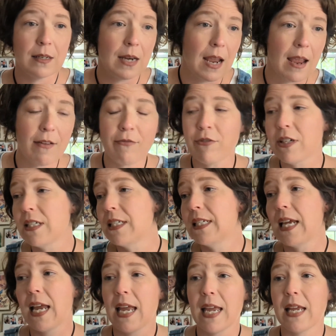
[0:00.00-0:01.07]

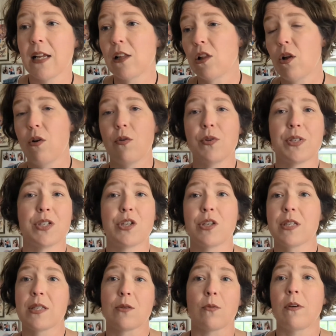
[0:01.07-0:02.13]
everyday clothes
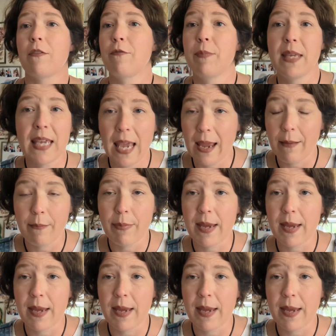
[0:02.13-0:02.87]
just sort of became